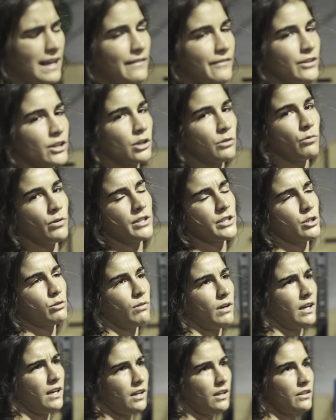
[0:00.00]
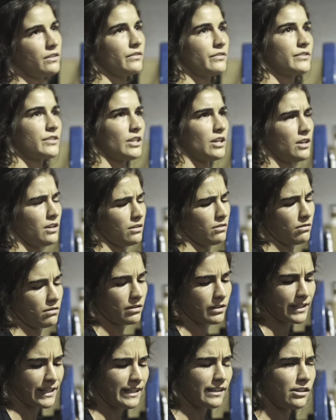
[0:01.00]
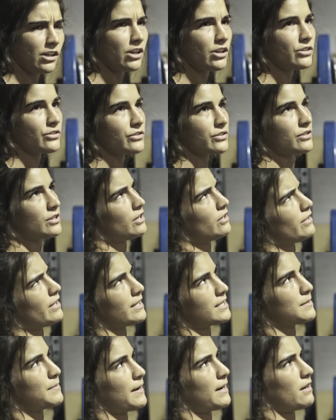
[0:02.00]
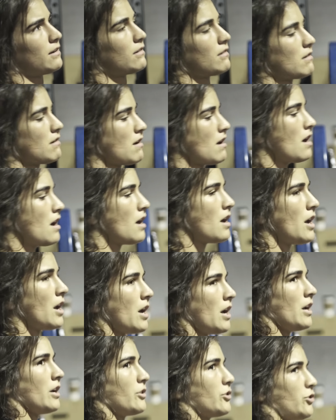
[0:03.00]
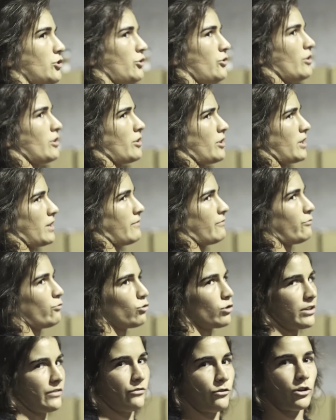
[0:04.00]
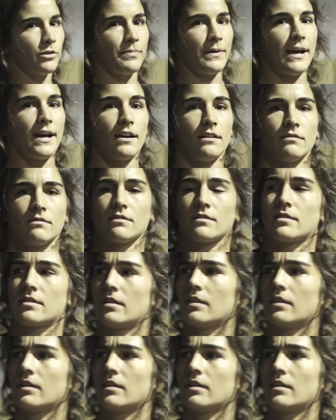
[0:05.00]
Or 112 kilos, so that's about 244 pounds.